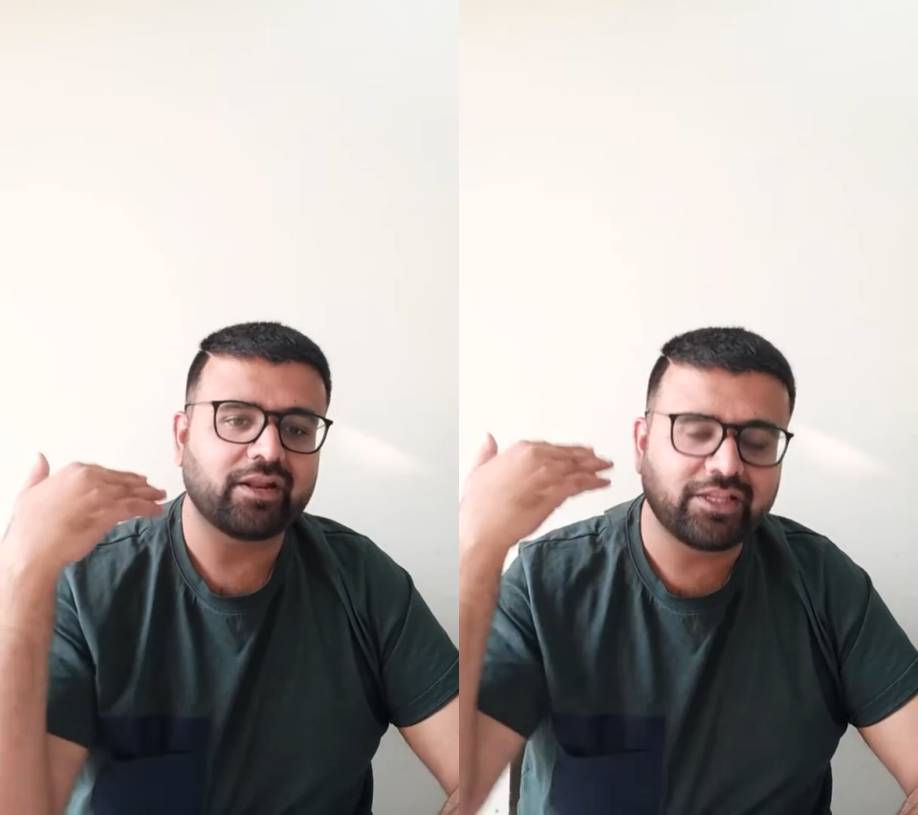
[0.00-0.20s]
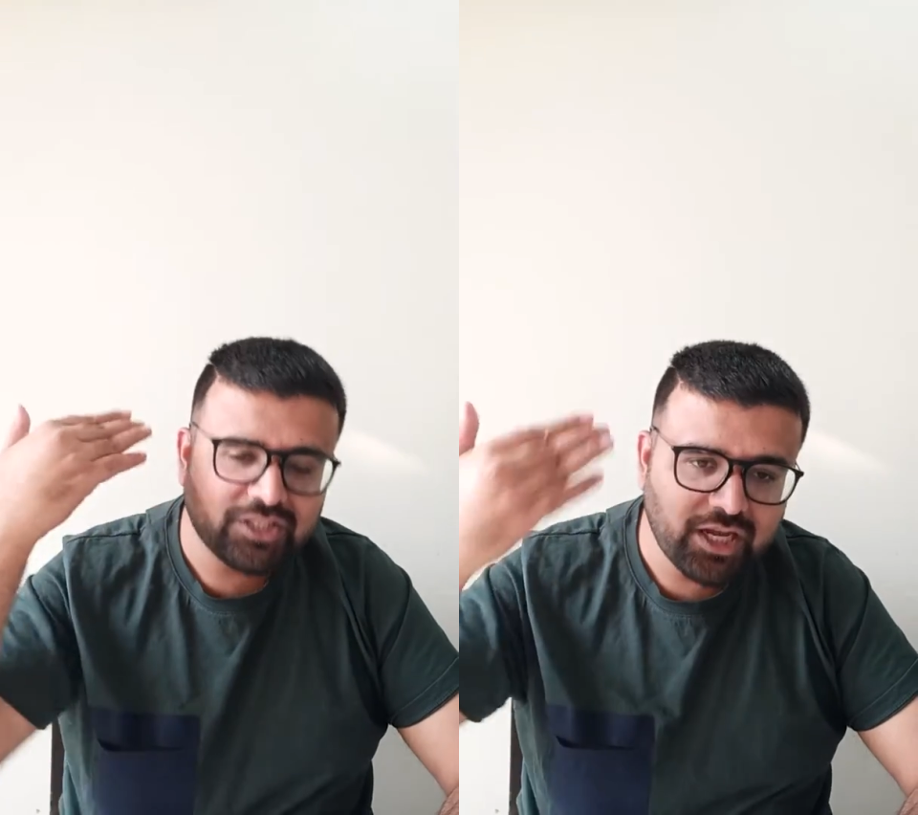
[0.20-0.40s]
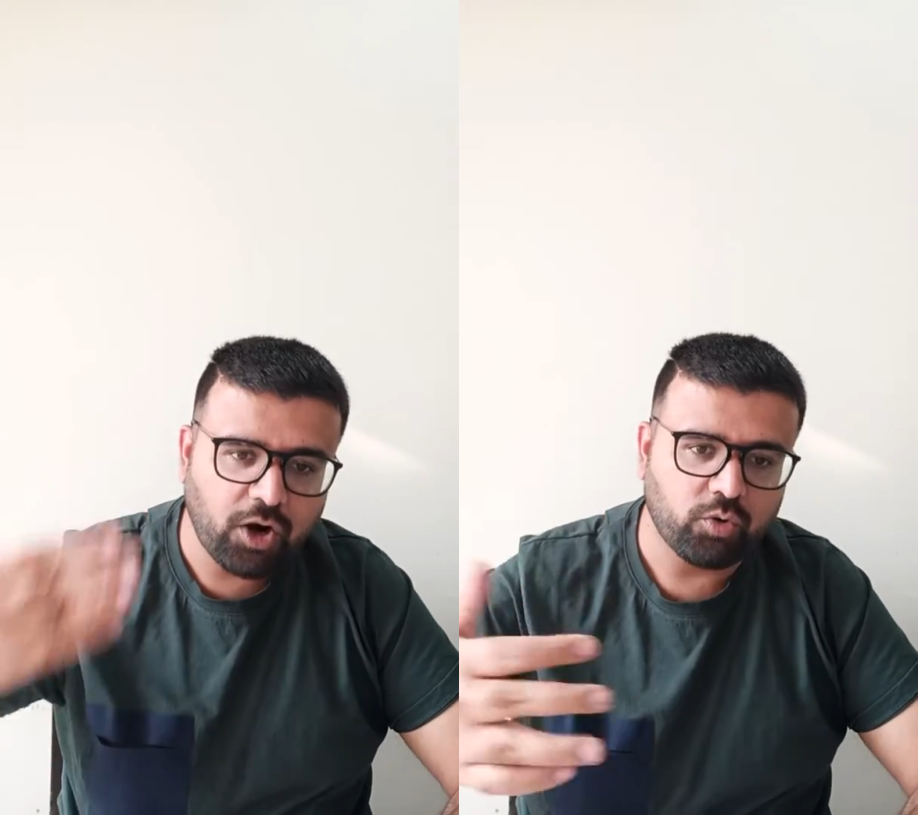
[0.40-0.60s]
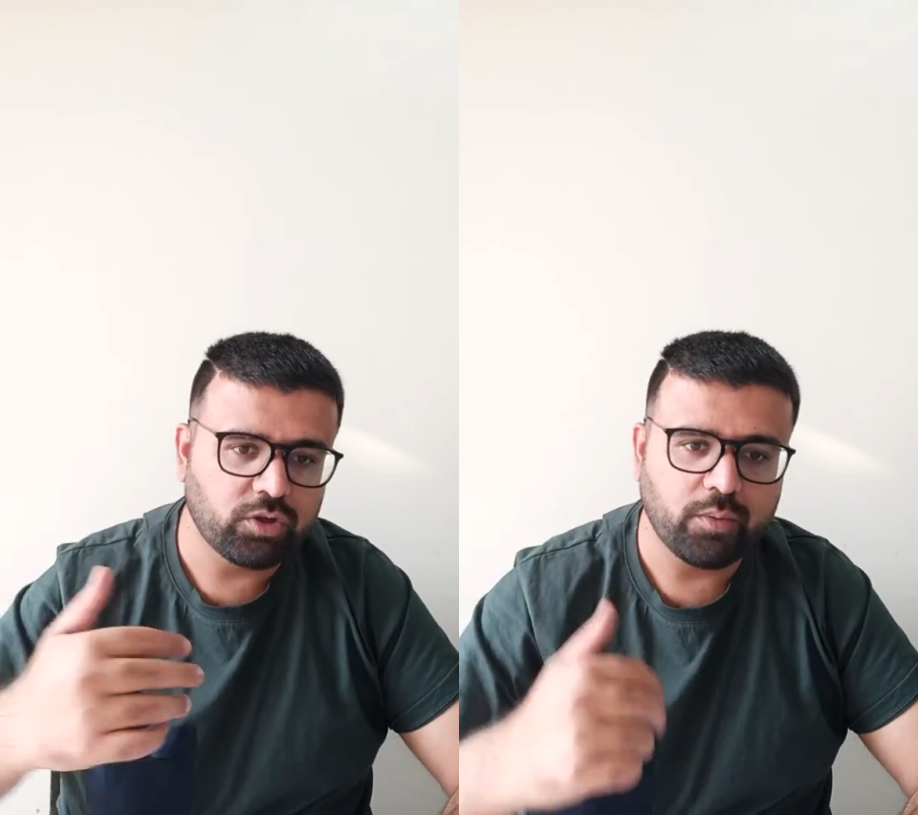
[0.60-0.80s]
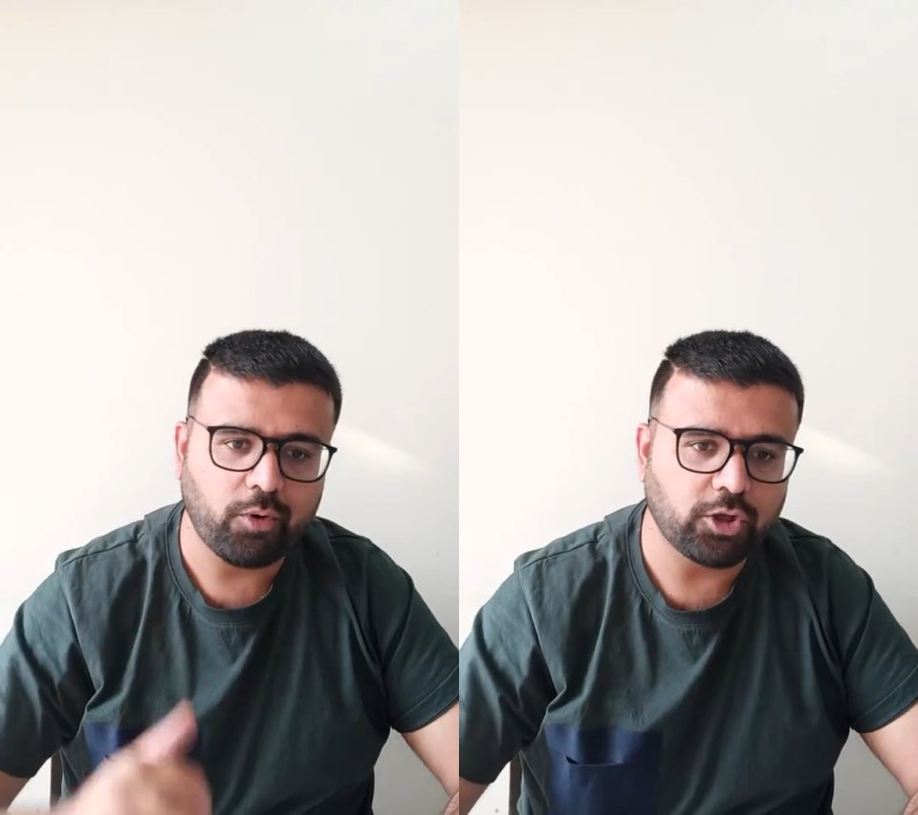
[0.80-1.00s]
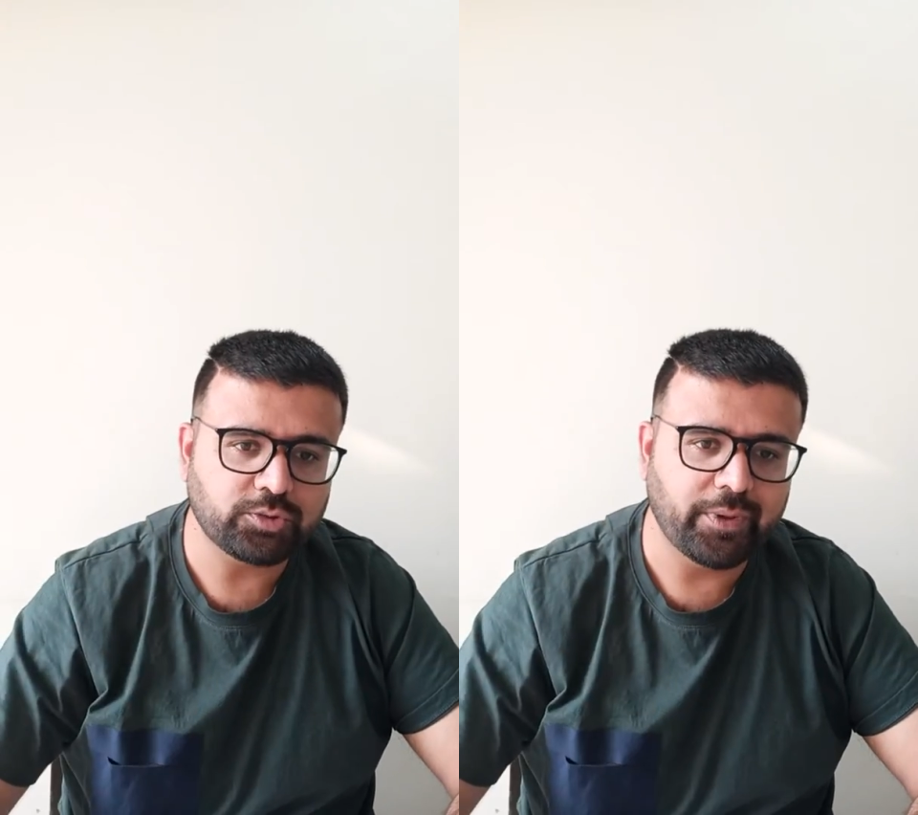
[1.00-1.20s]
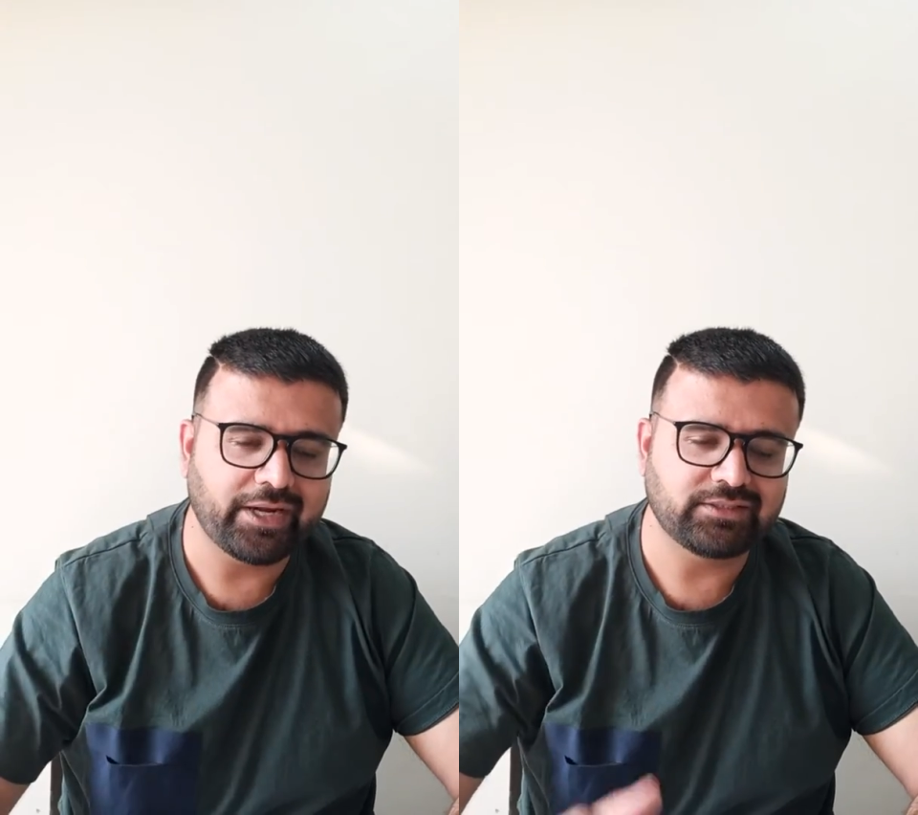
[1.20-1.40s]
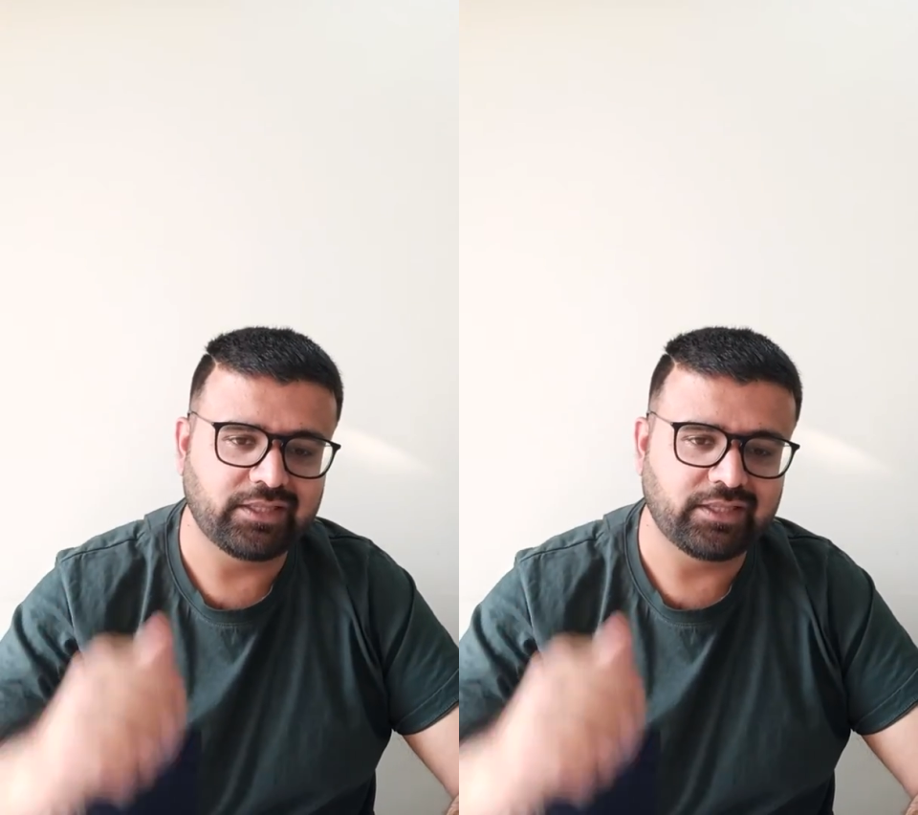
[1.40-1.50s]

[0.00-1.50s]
reaching out to their prospects.